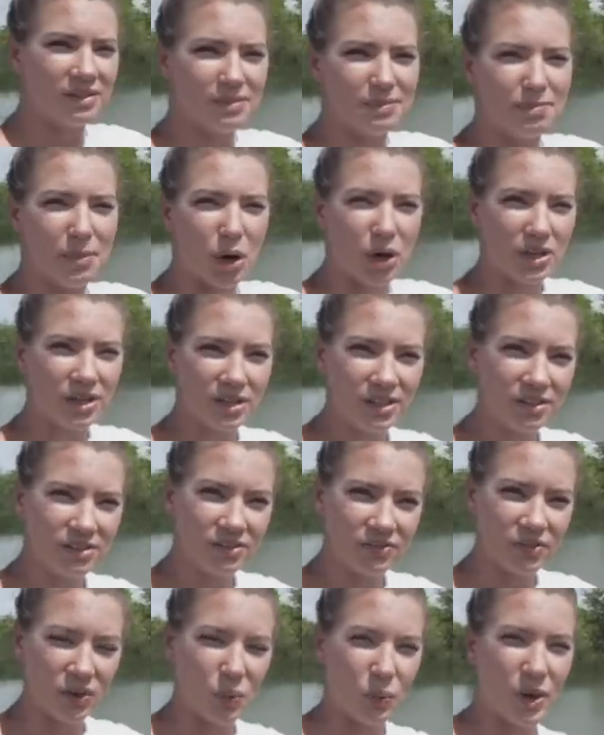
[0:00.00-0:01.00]

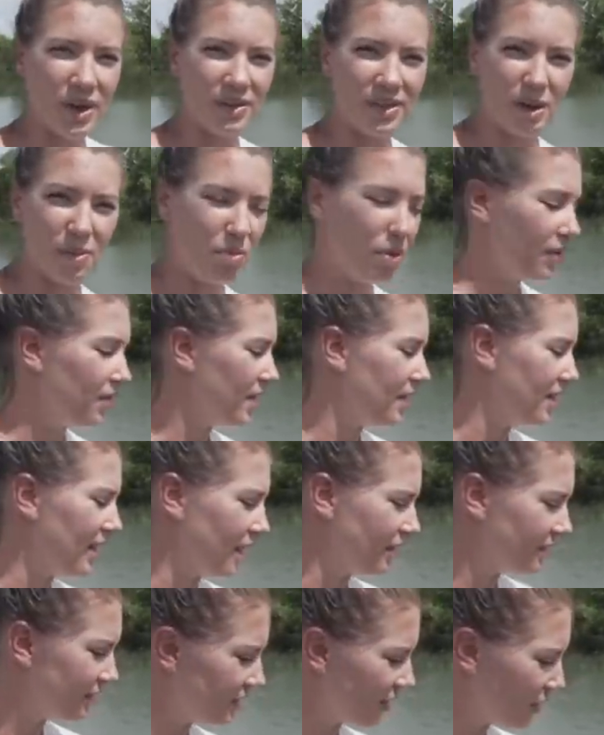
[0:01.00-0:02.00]
markers for where they put the
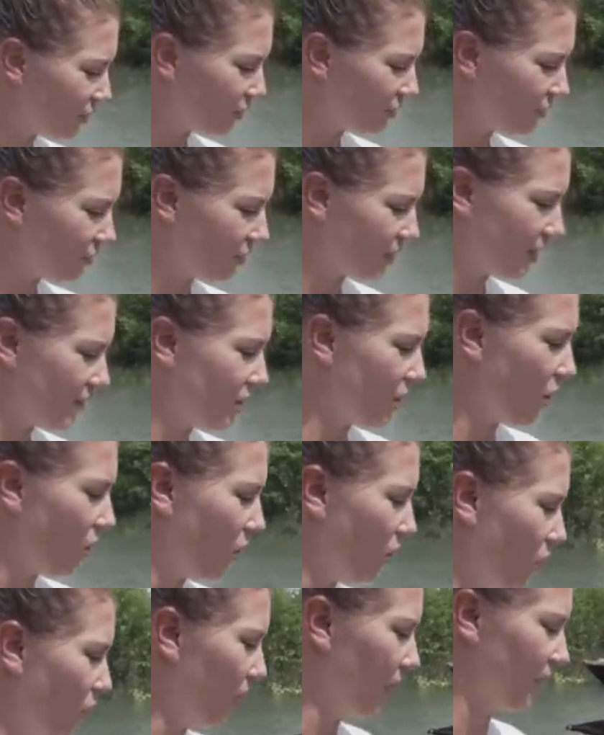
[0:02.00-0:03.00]
nets down so they
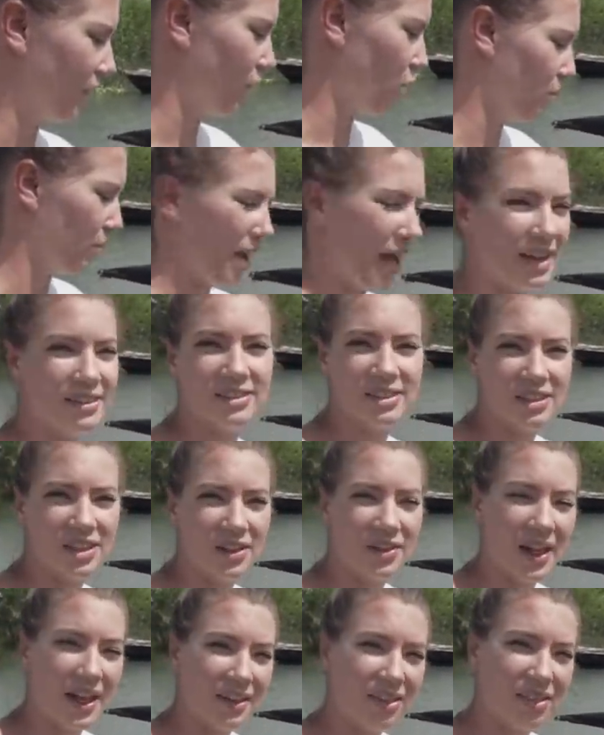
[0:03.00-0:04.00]
know where to go back to
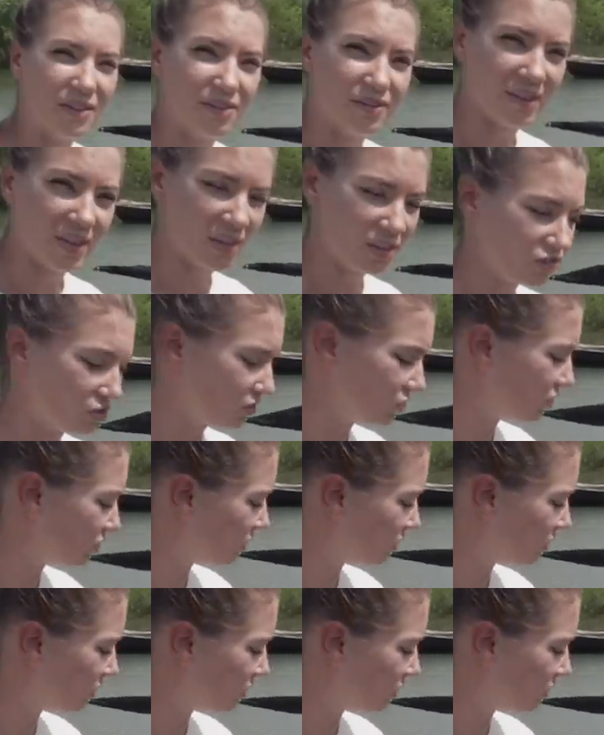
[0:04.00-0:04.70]
collect the fish.